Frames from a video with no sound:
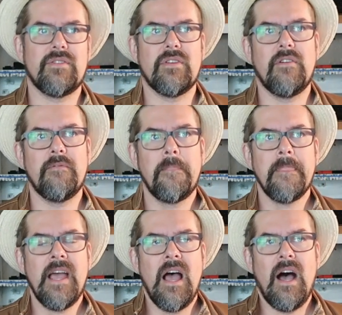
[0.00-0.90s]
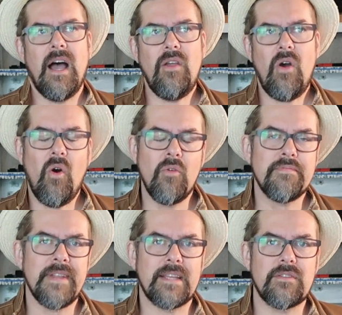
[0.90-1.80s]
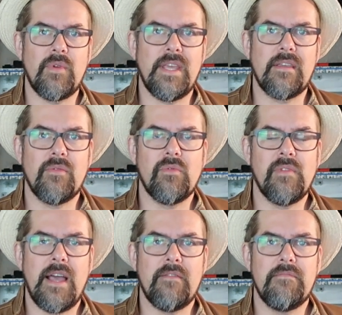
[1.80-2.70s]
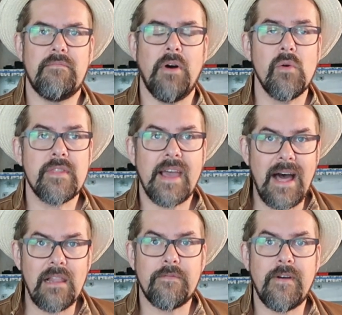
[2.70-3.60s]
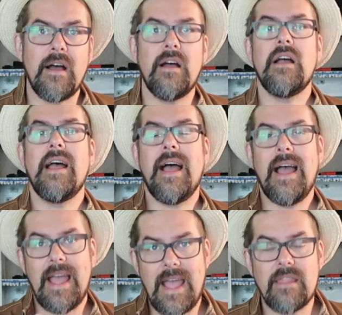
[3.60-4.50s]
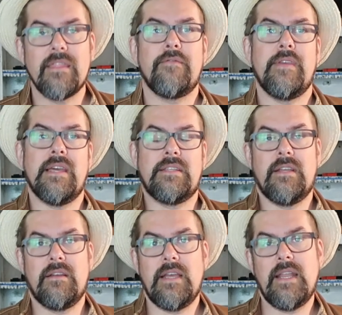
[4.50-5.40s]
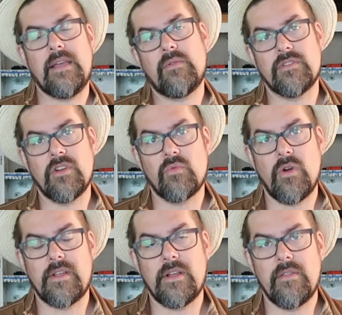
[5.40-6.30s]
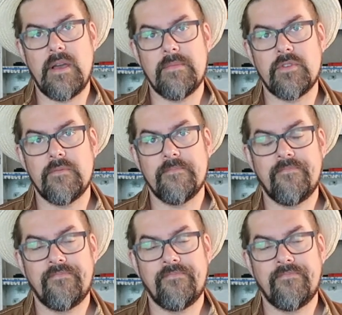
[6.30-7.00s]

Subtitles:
So I hope next week we will have both the Alfa and the Fiat here, and I can start working on them too.